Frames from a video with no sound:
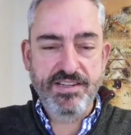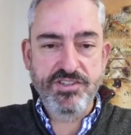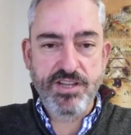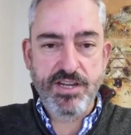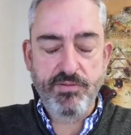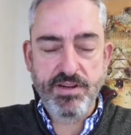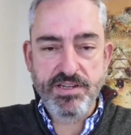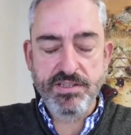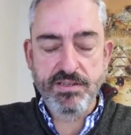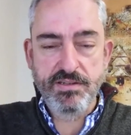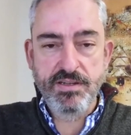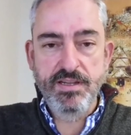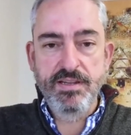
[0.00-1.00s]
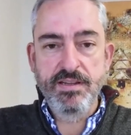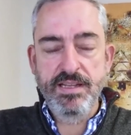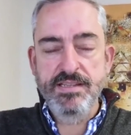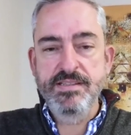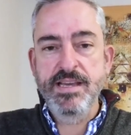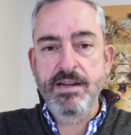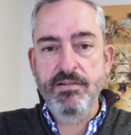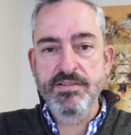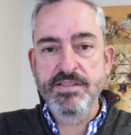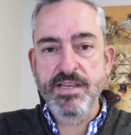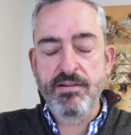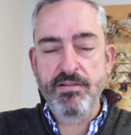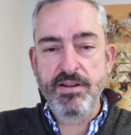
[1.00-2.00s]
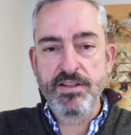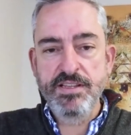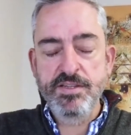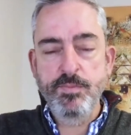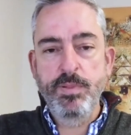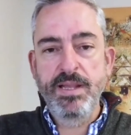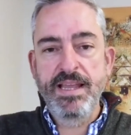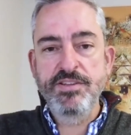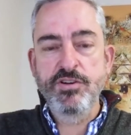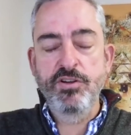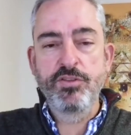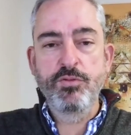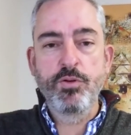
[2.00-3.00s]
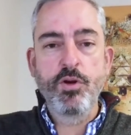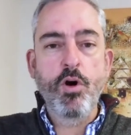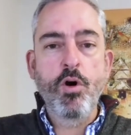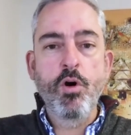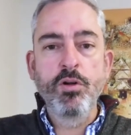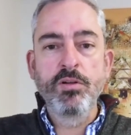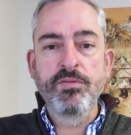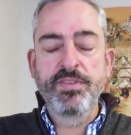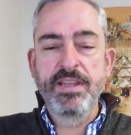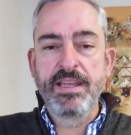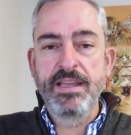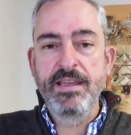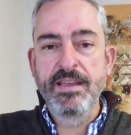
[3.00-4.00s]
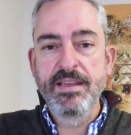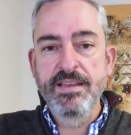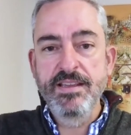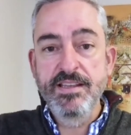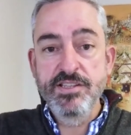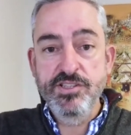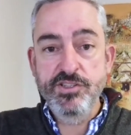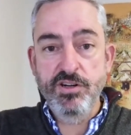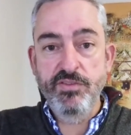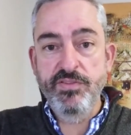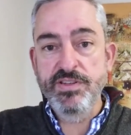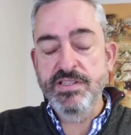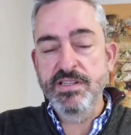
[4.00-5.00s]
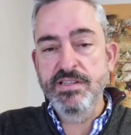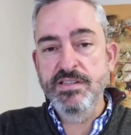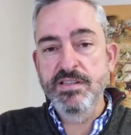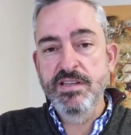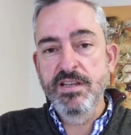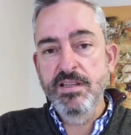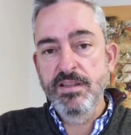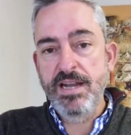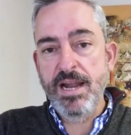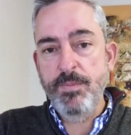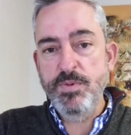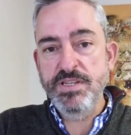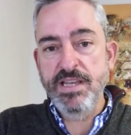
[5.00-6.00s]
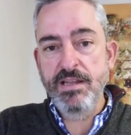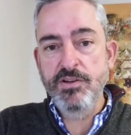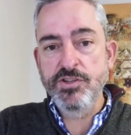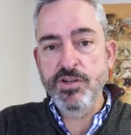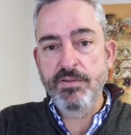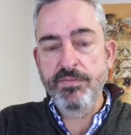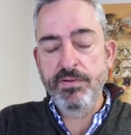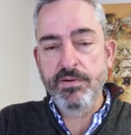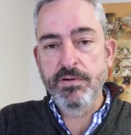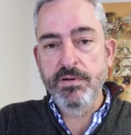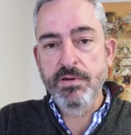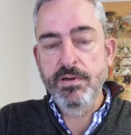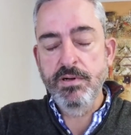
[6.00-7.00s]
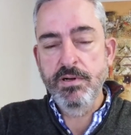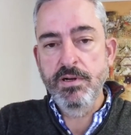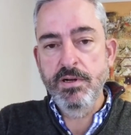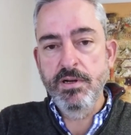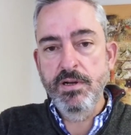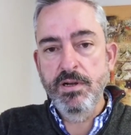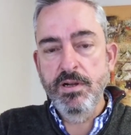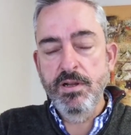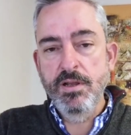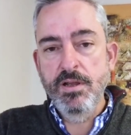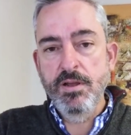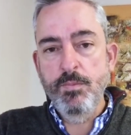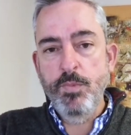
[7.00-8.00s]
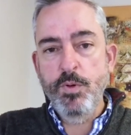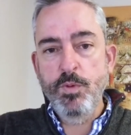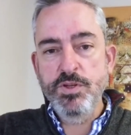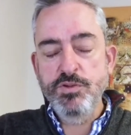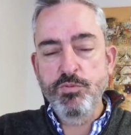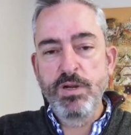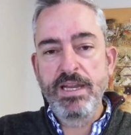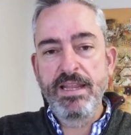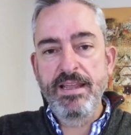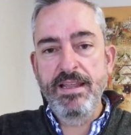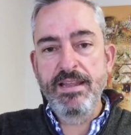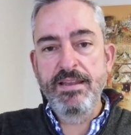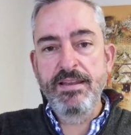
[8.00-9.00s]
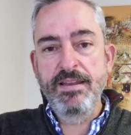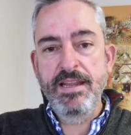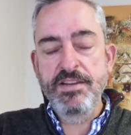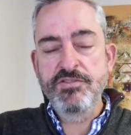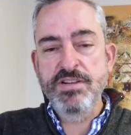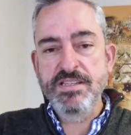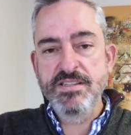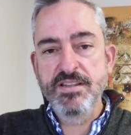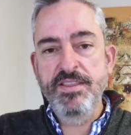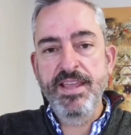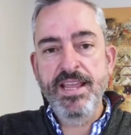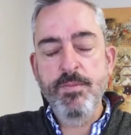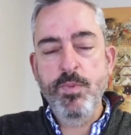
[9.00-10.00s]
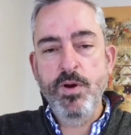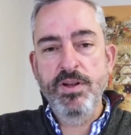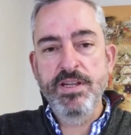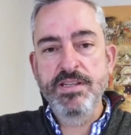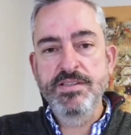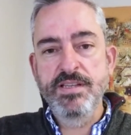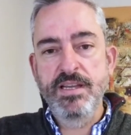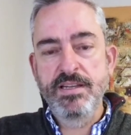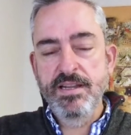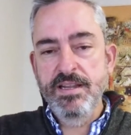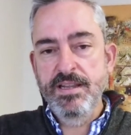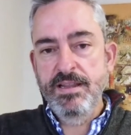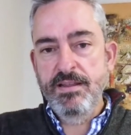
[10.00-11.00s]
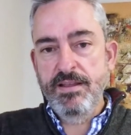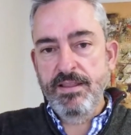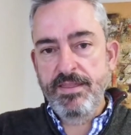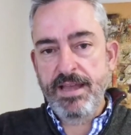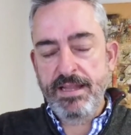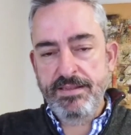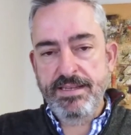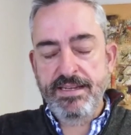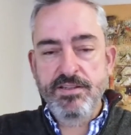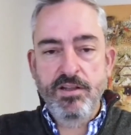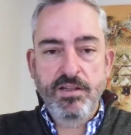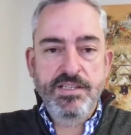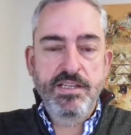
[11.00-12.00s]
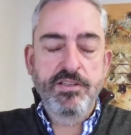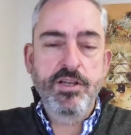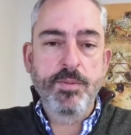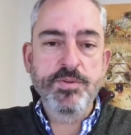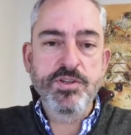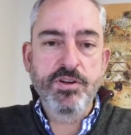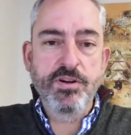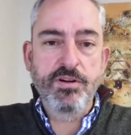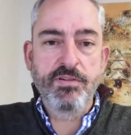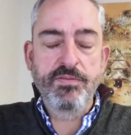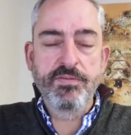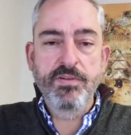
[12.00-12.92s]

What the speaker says: generation, et cetera, et cetera. And this plays out through all of the services that hyperscalers offer. But what's really interesting to think about is that technology adoption curve,